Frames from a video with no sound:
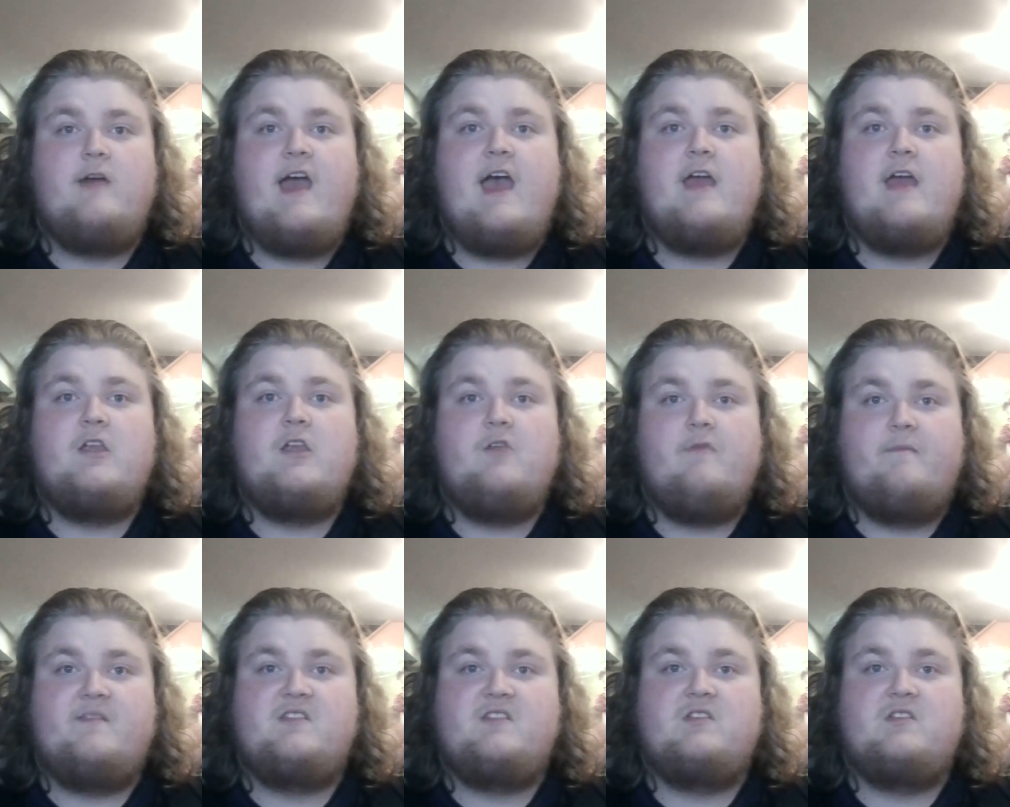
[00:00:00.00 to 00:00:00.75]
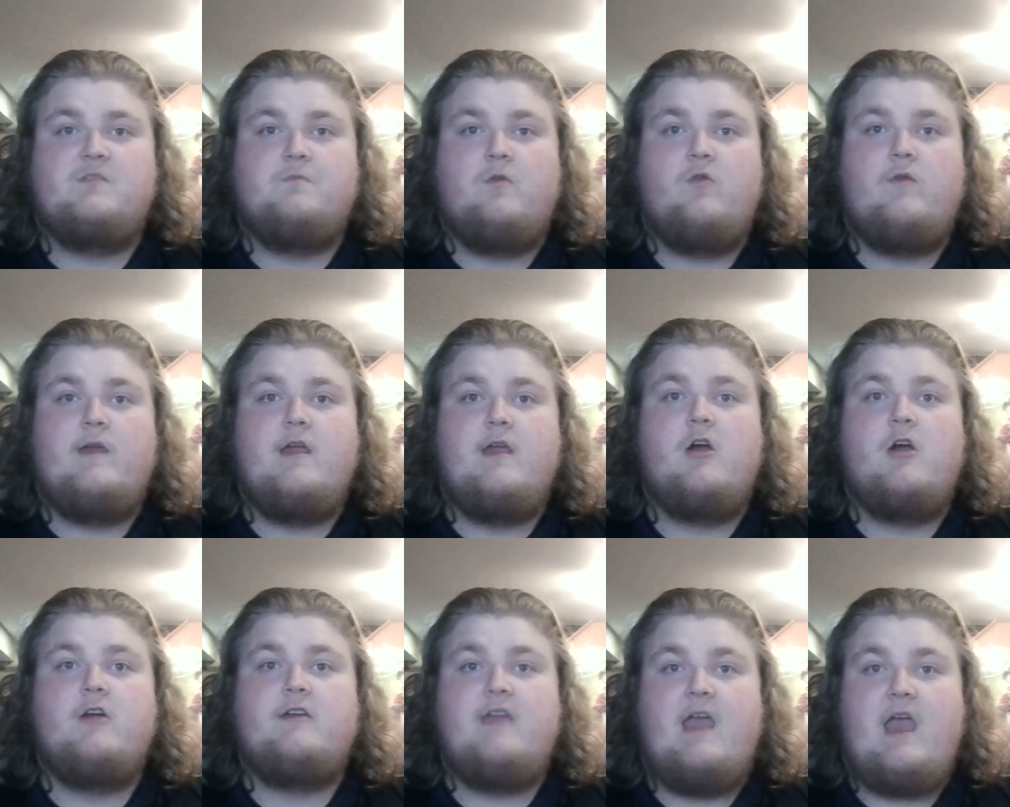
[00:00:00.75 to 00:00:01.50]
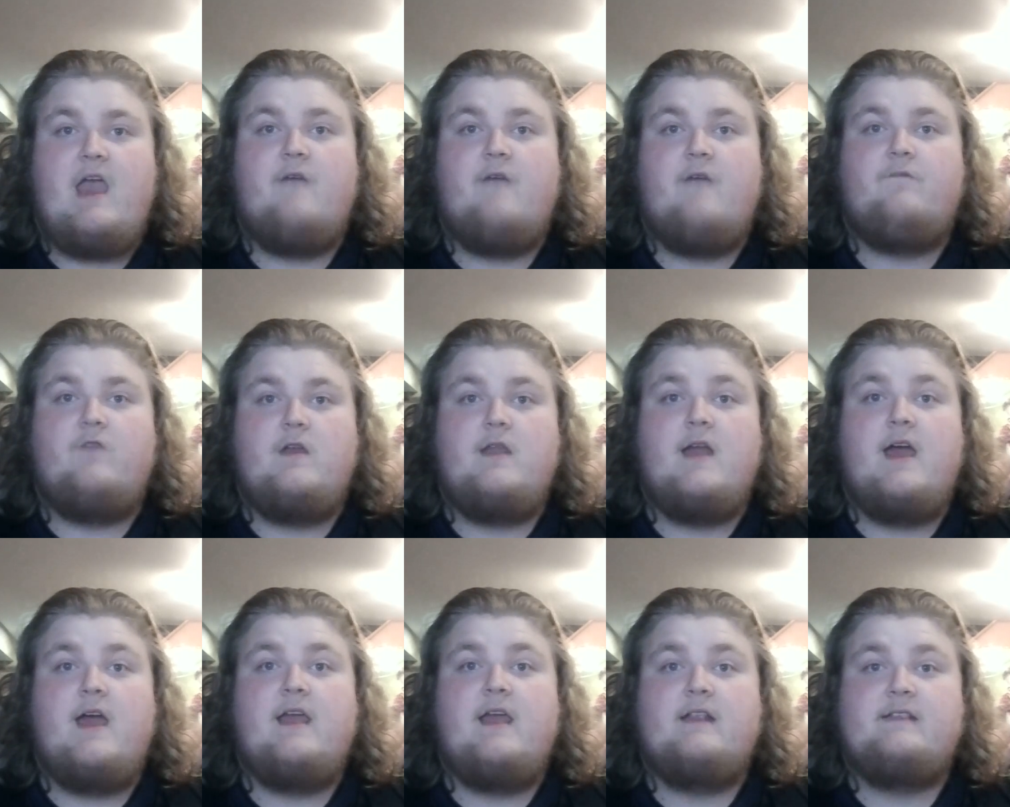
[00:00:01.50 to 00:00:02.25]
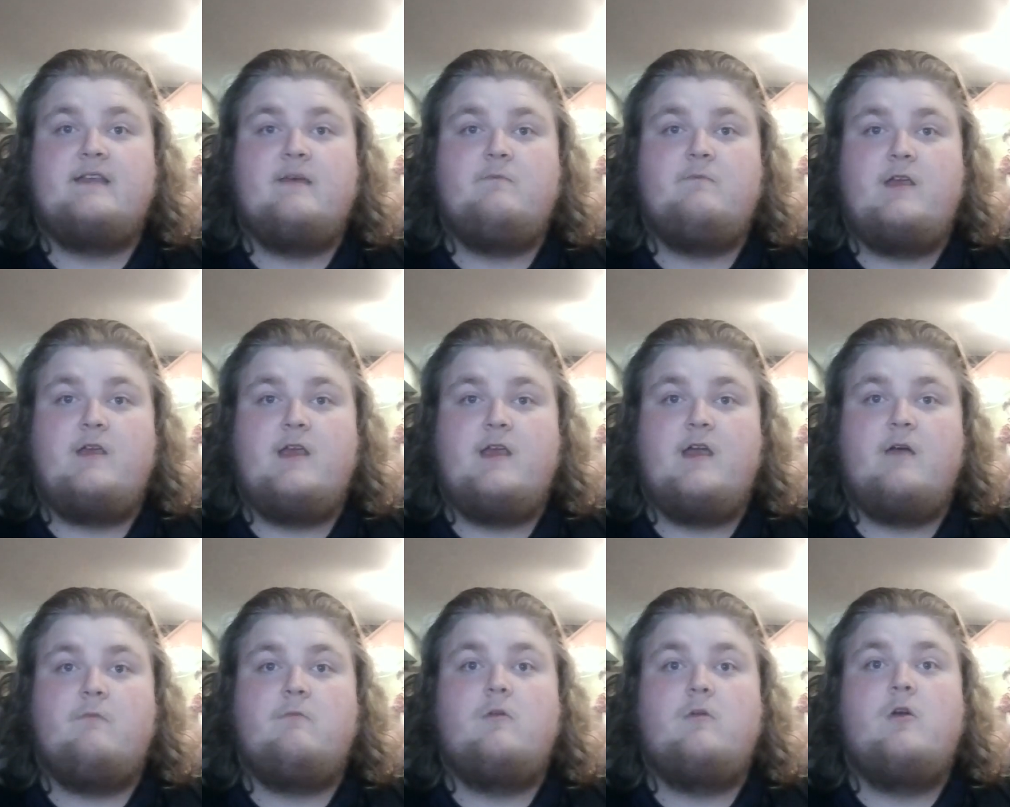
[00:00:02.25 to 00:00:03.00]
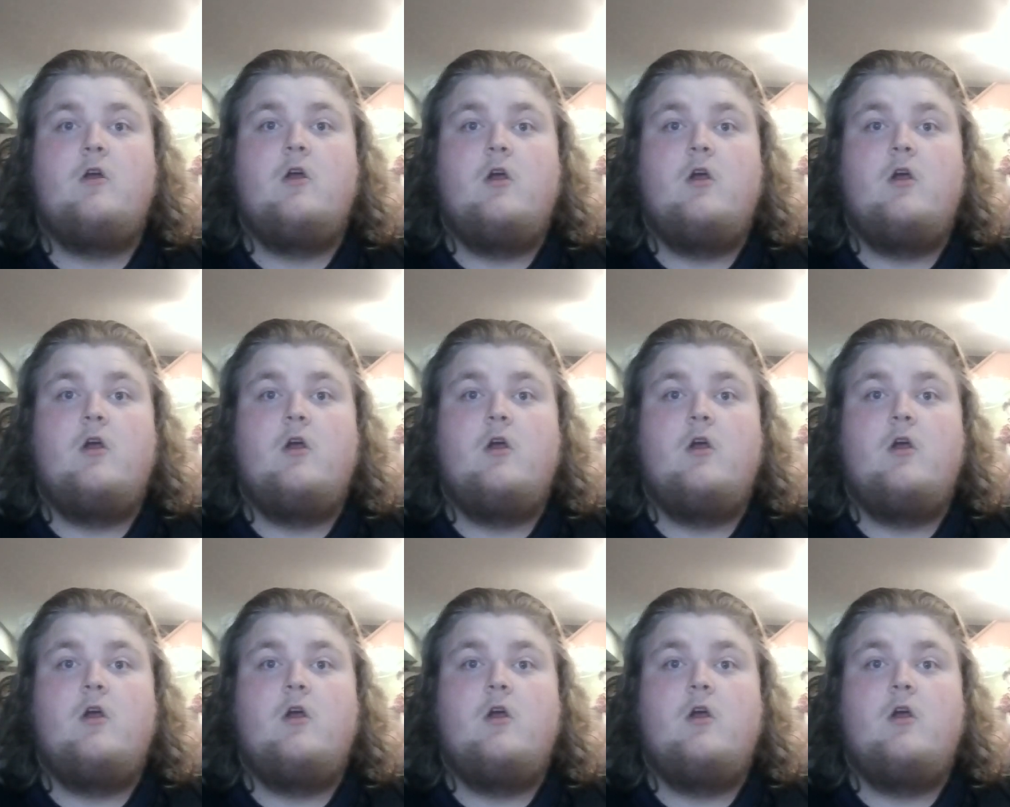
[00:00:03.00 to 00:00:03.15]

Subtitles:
adding new episodes of Maria Ark every night at 10 PM,